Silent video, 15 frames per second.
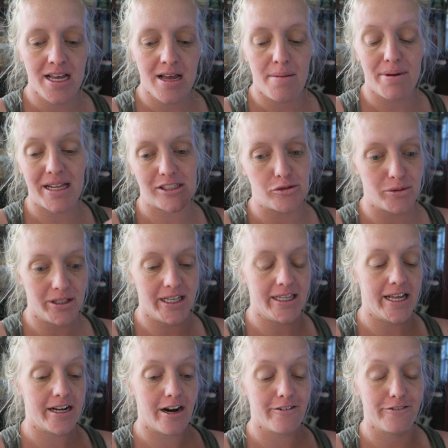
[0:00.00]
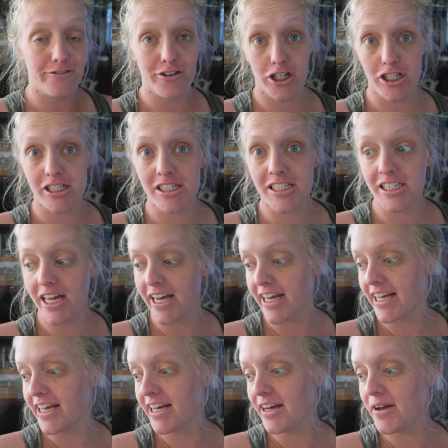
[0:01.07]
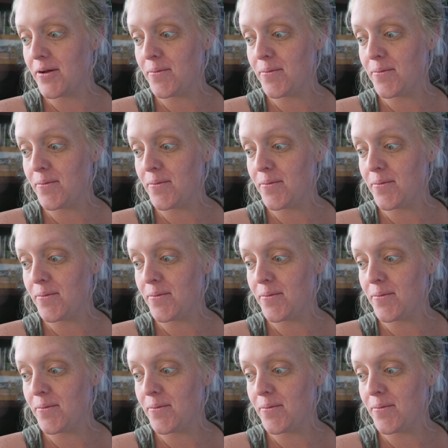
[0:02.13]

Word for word: but that's really like our first like